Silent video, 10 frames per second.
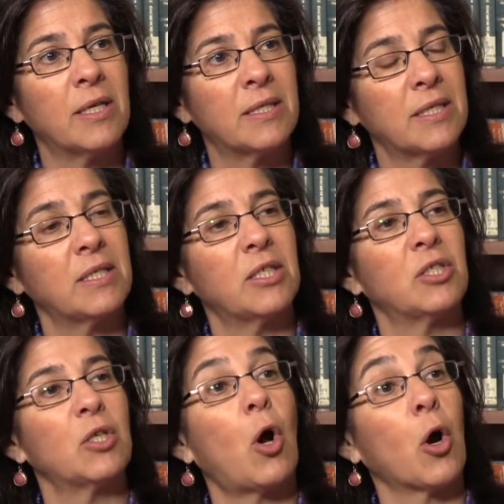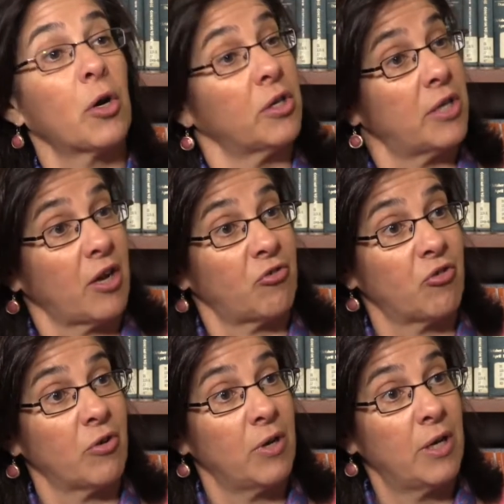assistance
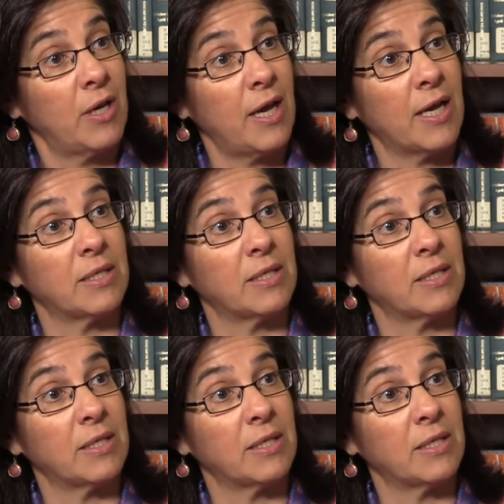architecture, mm-hmm.